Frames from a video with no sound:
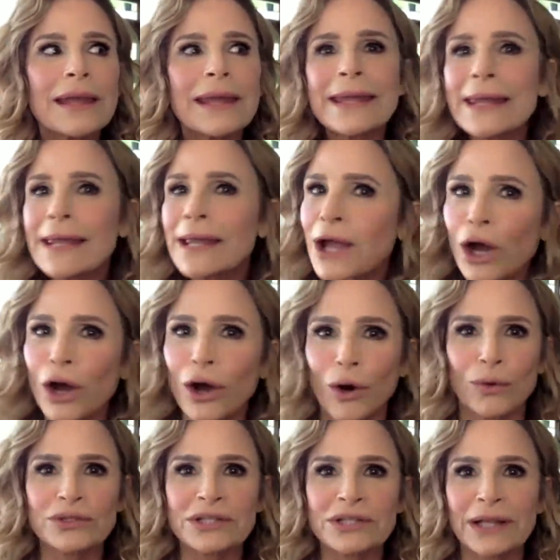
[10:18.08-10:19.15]

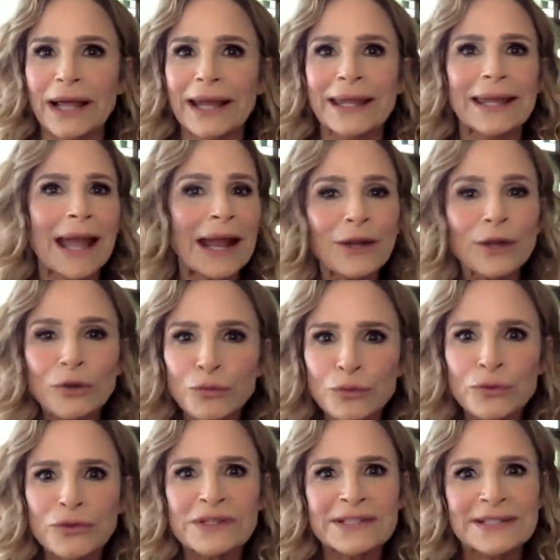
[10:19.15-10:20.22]
ego to like get you
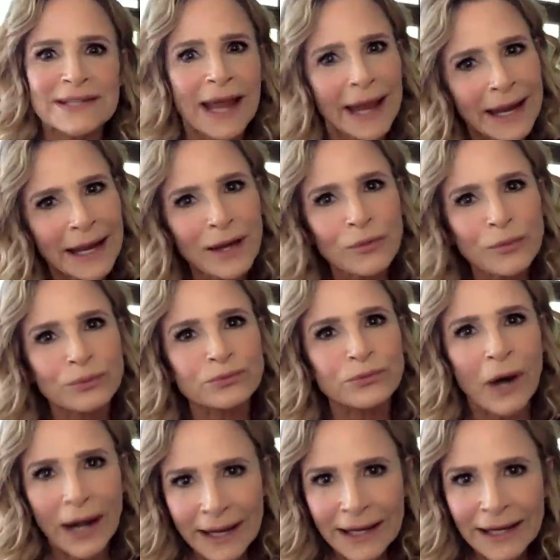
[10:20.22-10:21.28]
through the day,
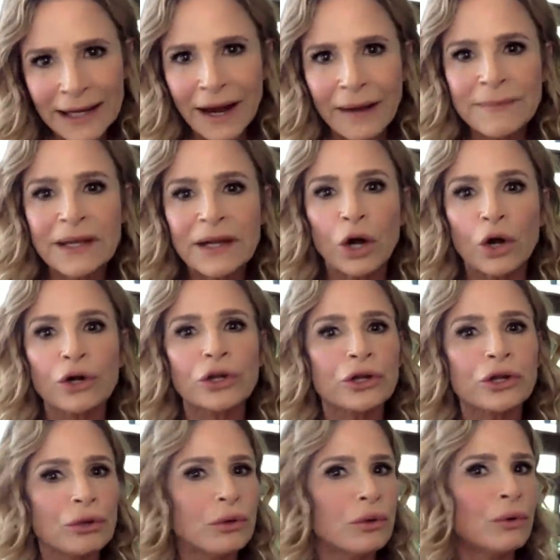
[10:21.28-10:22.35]
right? I mean, are
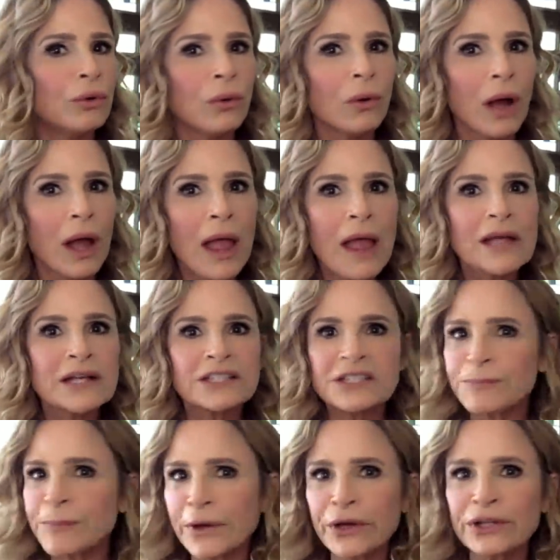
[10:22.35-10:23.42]
yeah. you
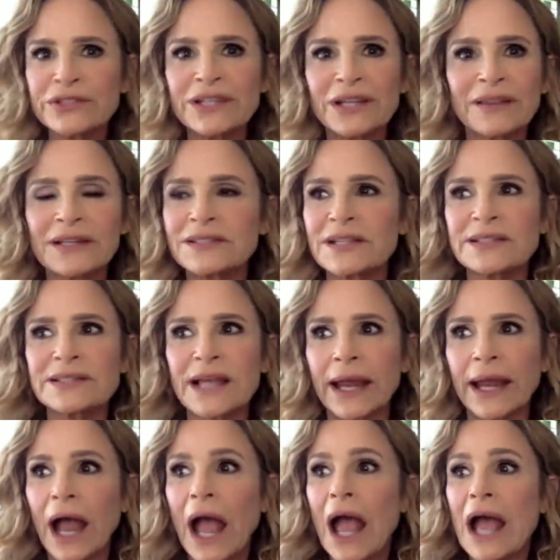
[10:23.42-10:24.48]
experiencing this? It's
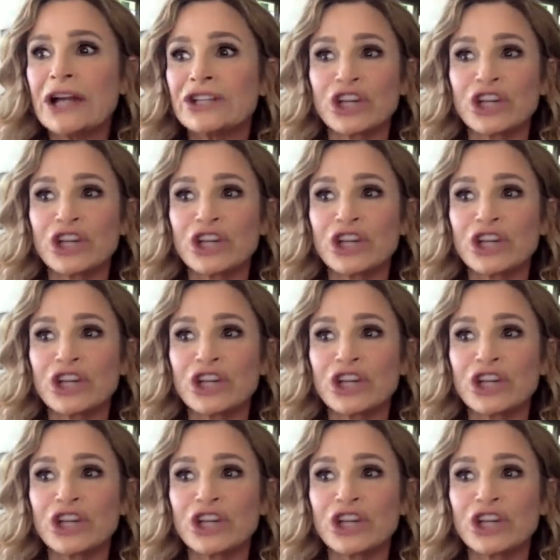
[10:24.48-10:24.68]
like Oh